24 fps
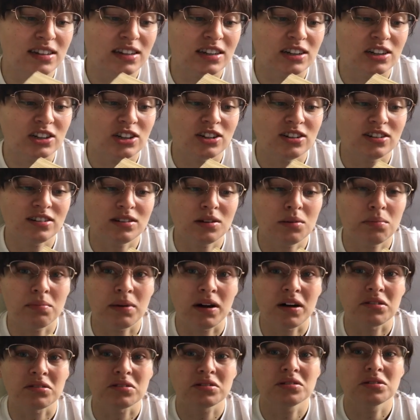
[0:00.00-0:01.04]
and she's
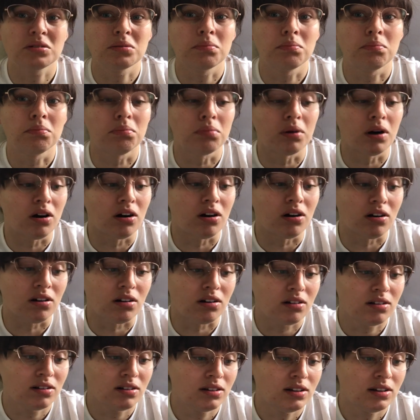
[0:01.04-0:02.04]
about to bawl.